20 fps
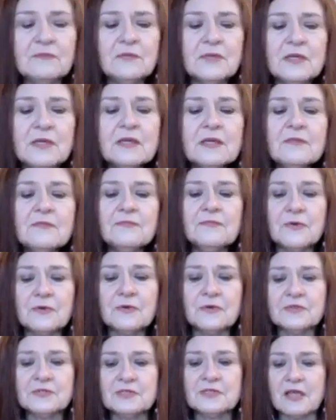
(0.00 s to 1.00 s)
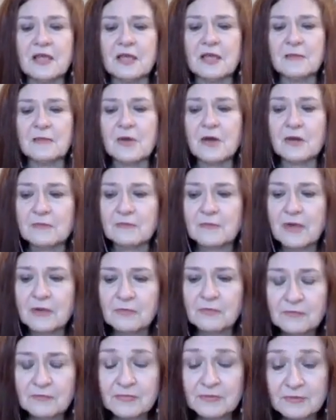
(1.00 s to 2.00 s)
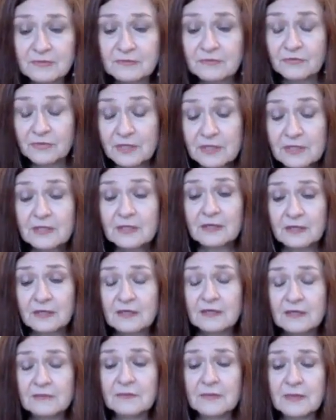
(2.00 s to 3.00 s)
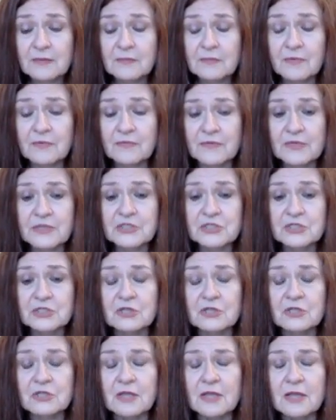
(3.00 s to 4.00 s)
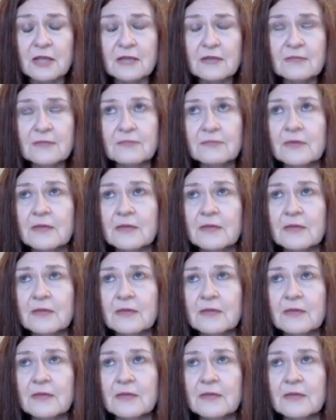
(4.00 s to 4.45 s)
really first came on really in my professional life.